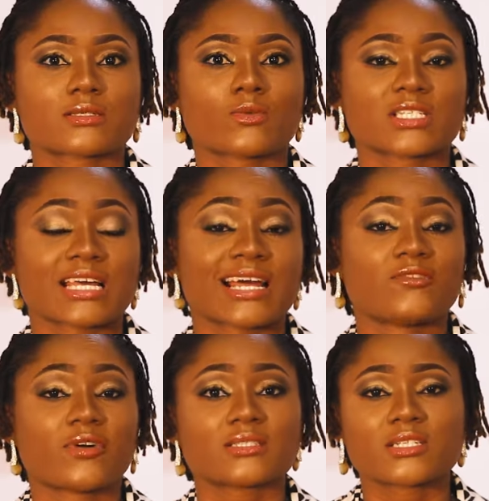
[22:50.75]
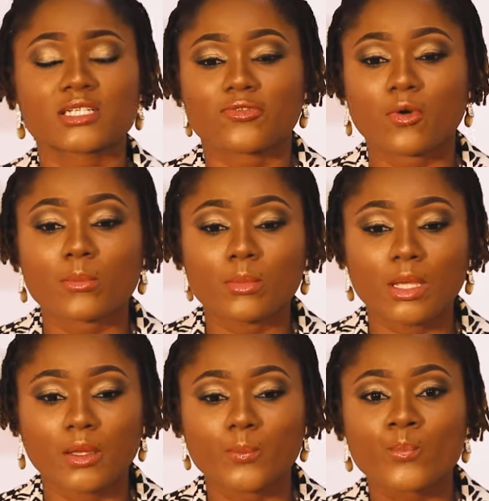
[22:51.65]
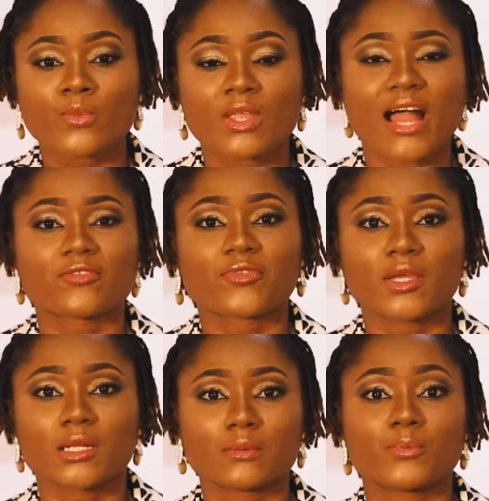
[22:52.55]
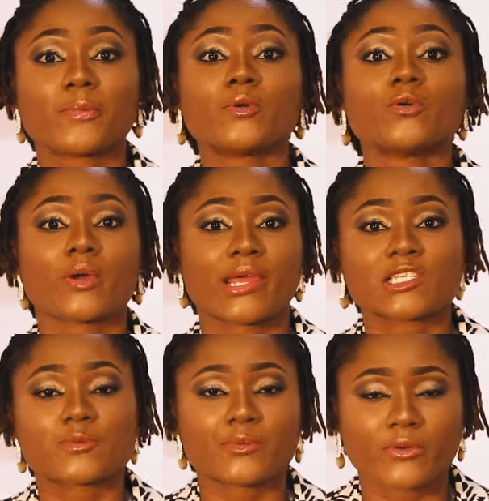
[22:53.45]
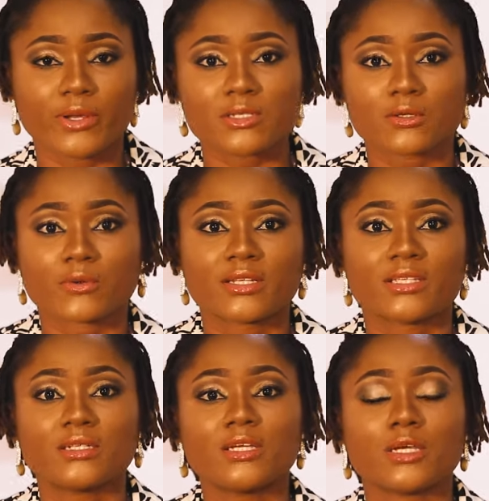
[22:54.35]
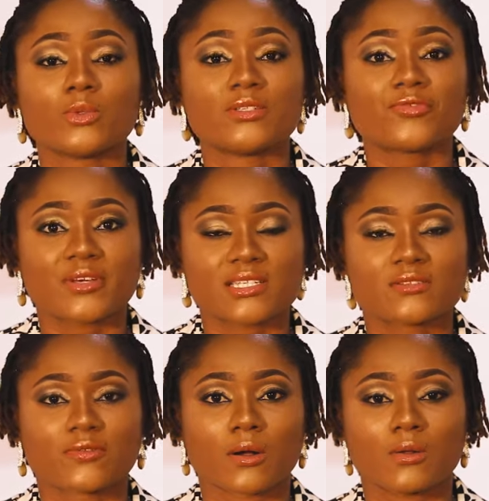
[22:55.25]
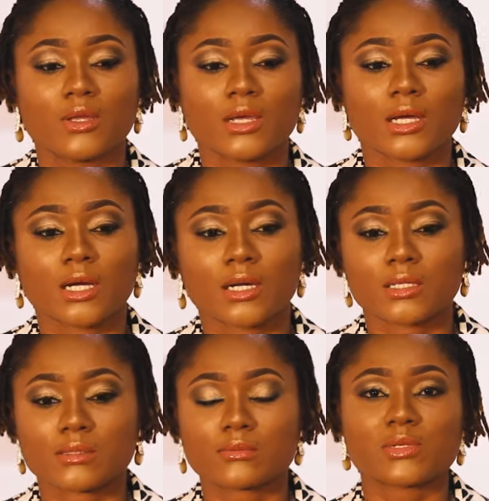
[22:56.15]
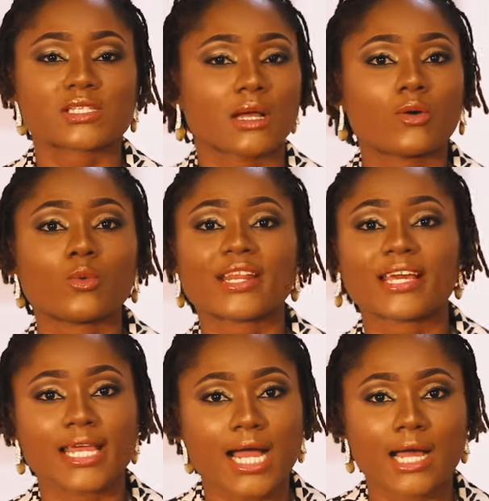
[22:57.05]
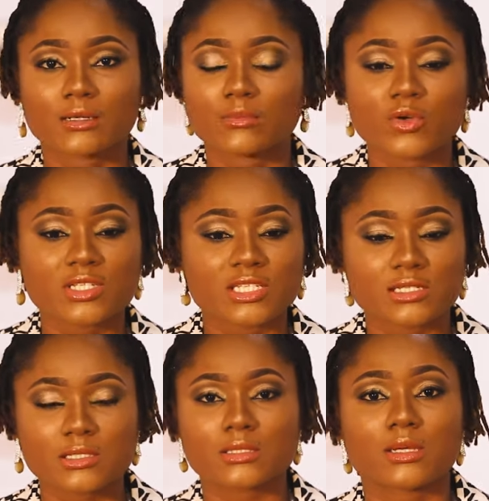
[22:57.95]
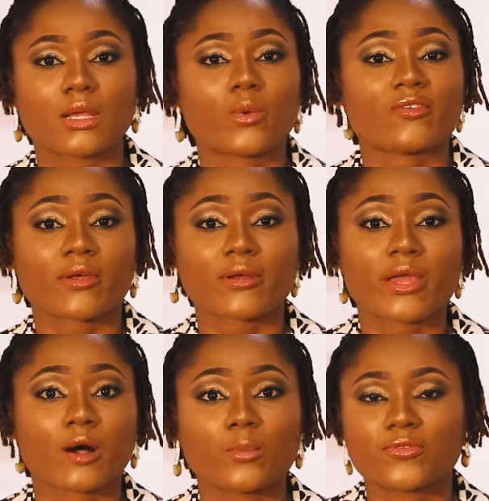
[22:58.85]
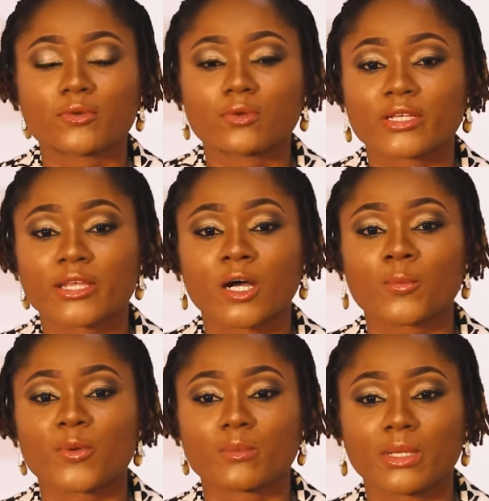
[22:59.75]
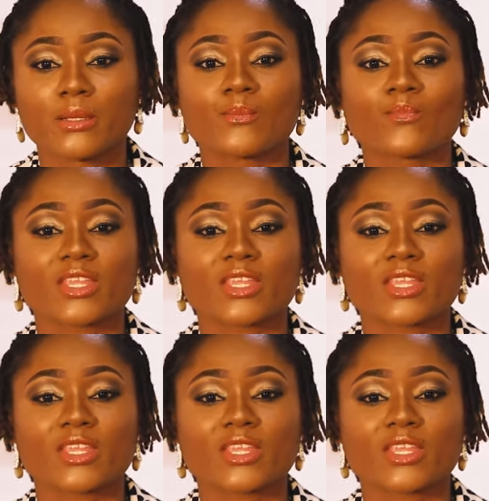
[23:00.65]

was an advantage for me having people who were experienced already with the festival. Mr. Kunle and Moses were very helpful in helping me